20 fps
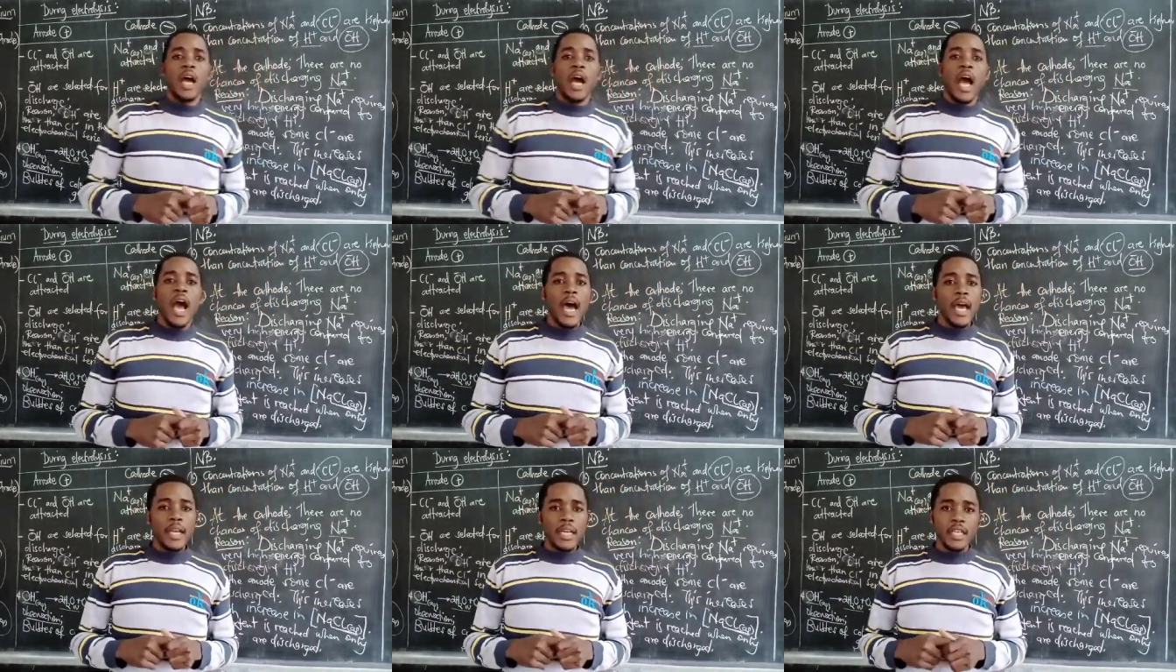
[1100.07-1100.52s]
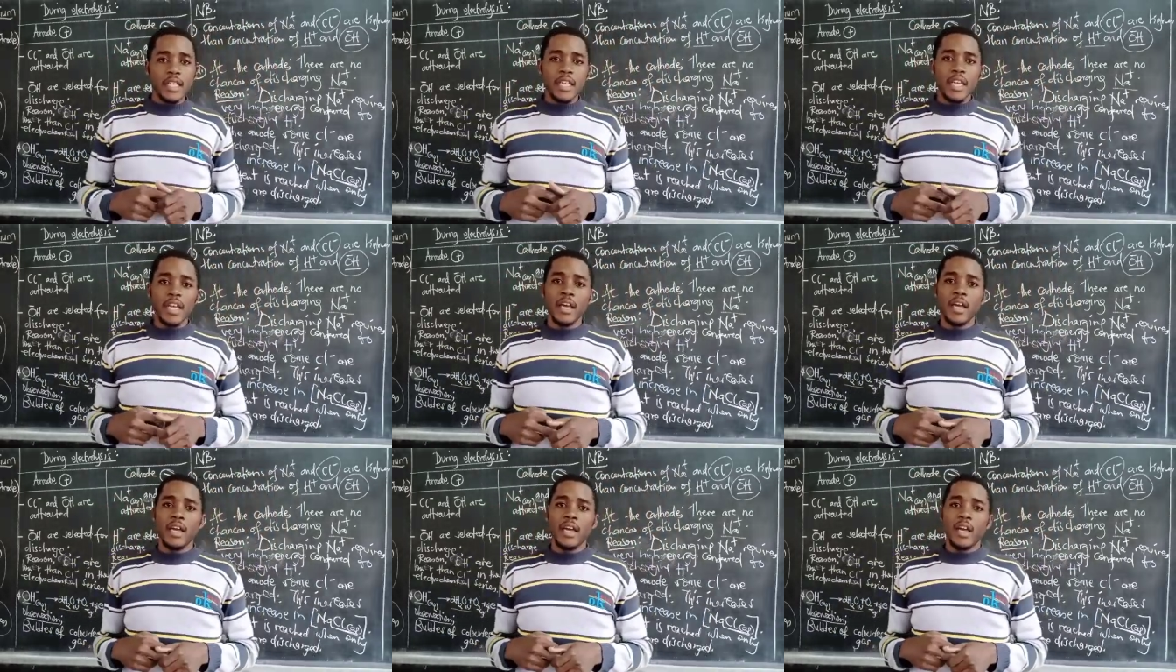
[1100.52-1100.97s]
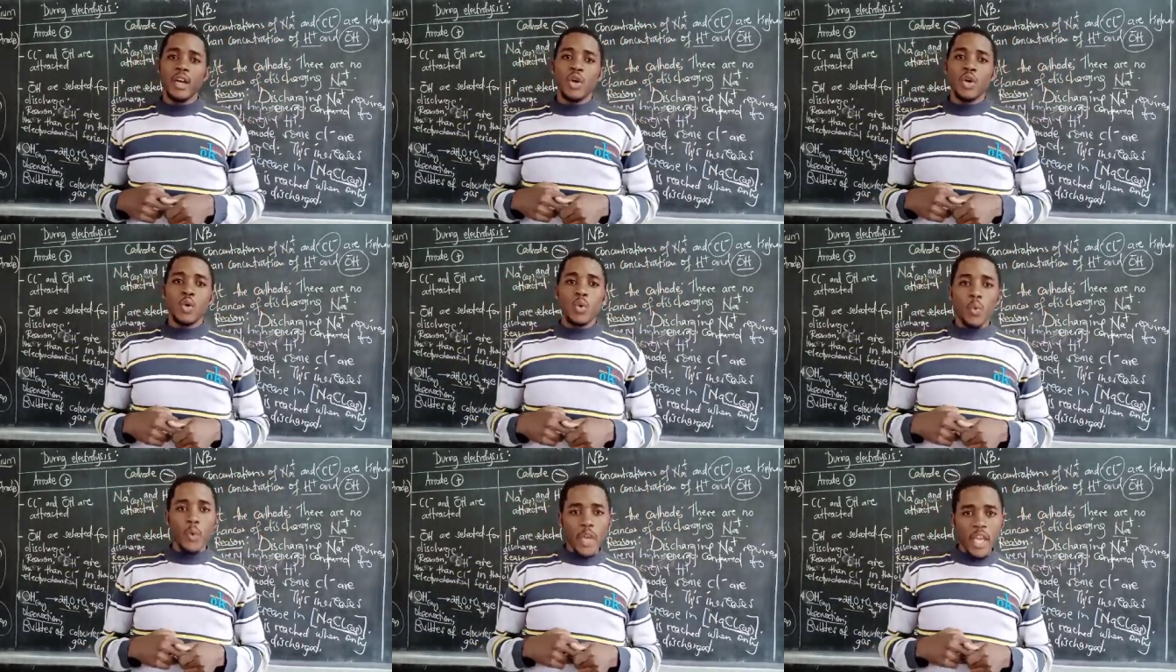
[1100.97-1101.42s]
And
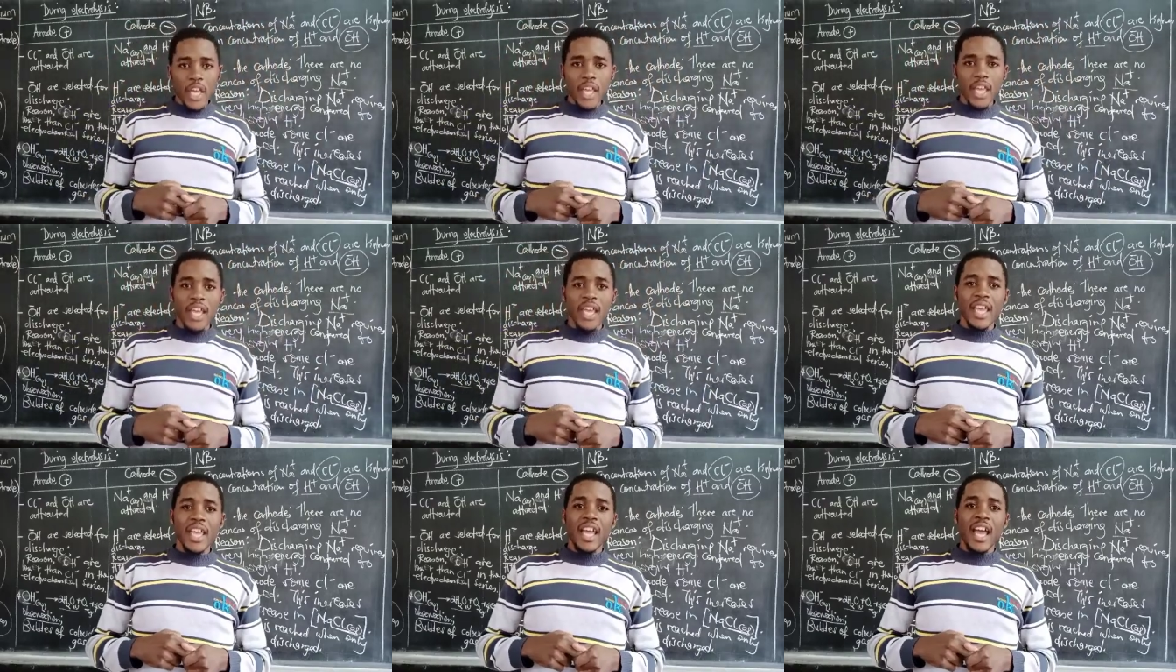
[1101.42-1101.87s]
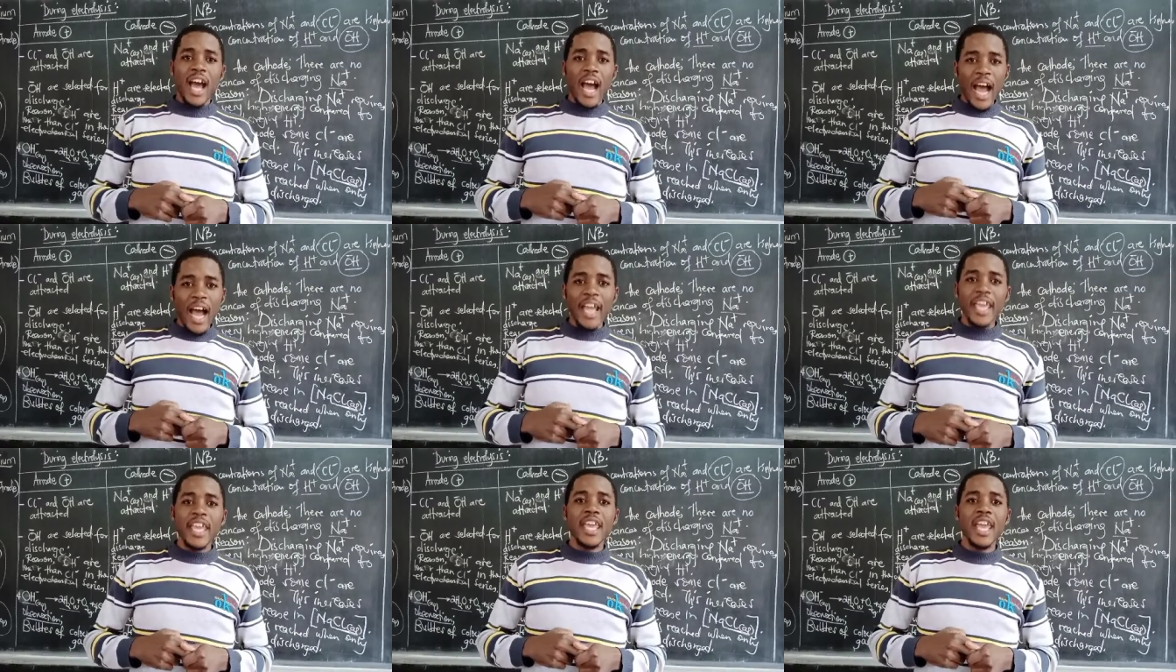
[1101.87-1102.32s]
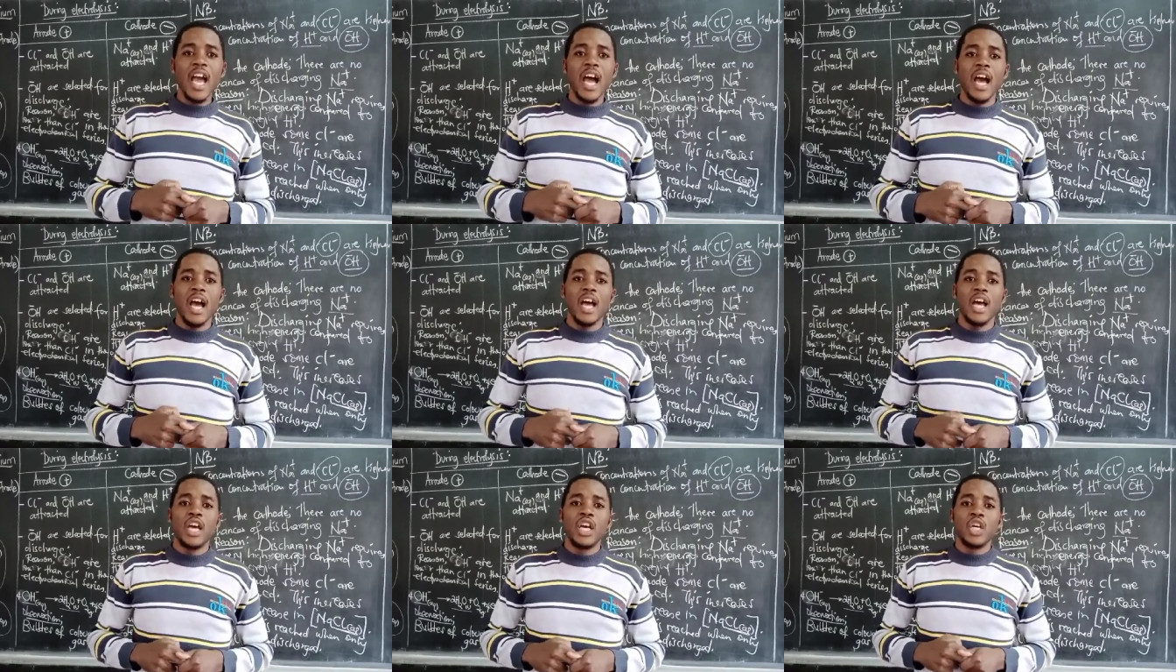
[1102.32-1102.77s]
we are here
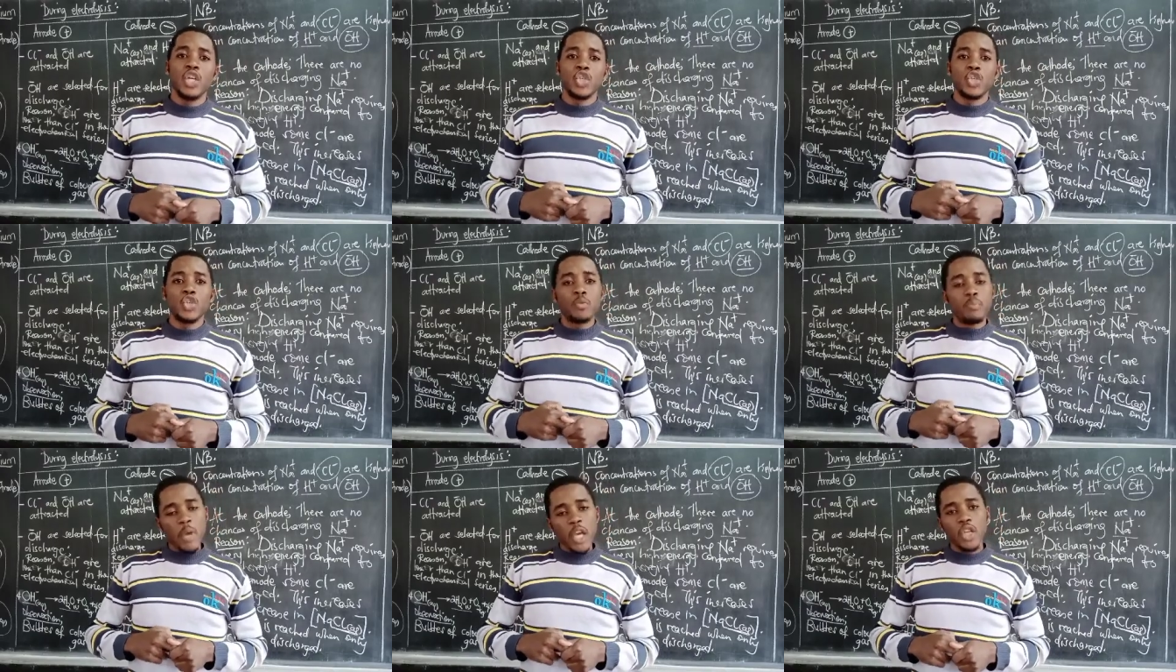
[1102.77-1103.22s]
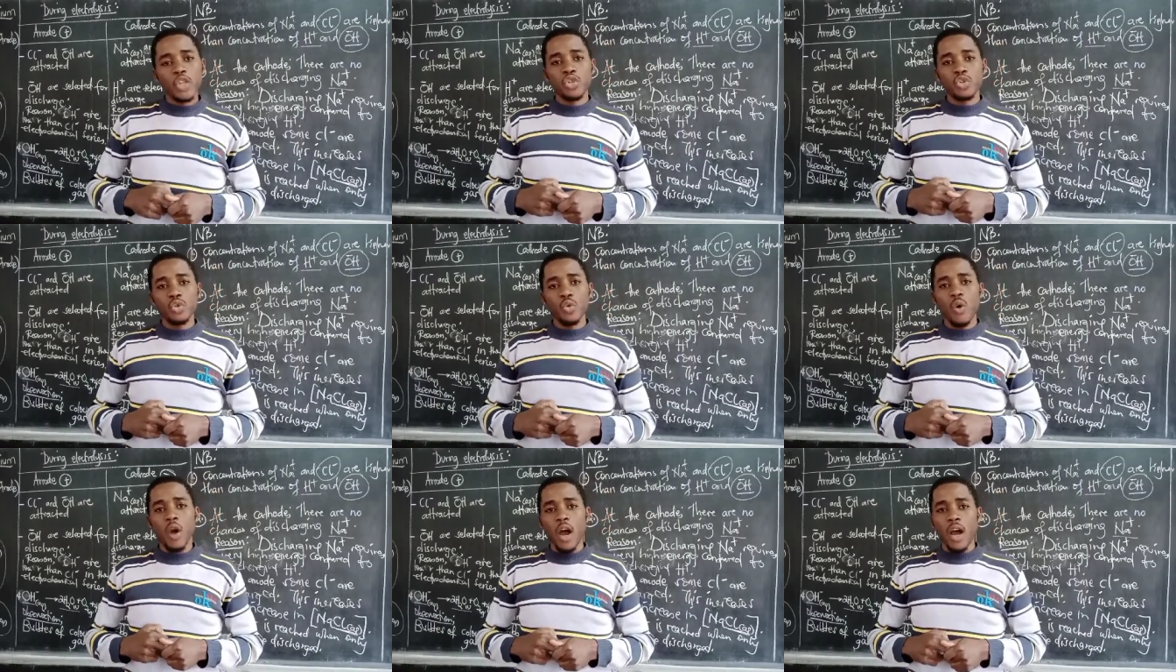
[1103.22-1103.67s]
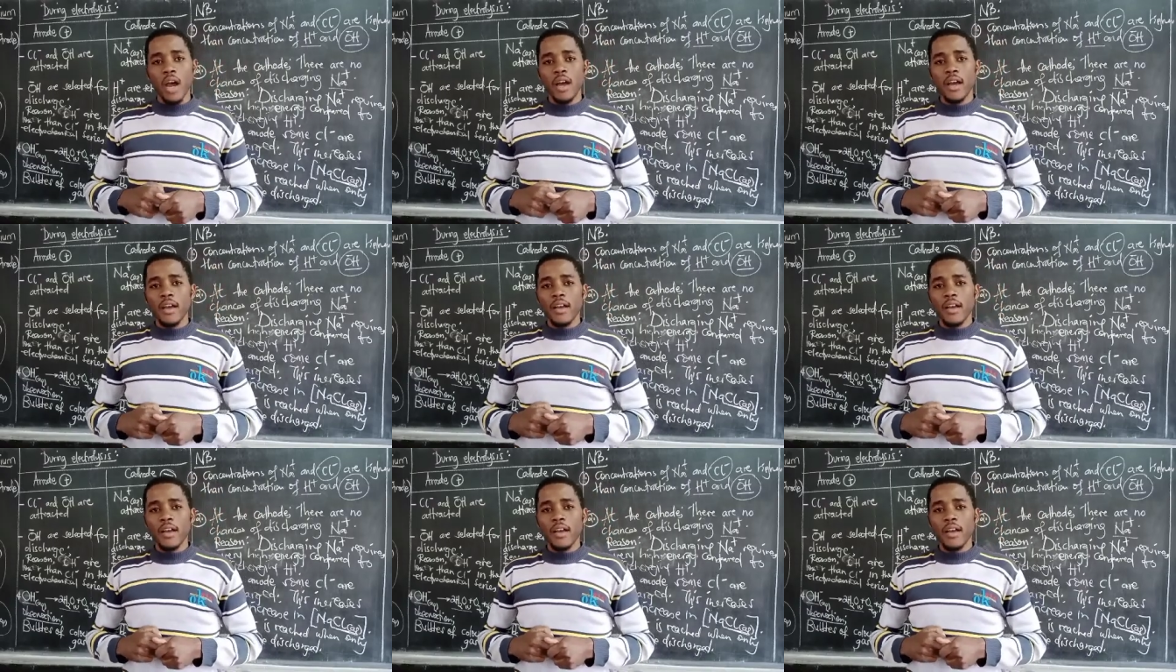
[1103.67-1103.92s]
to make sure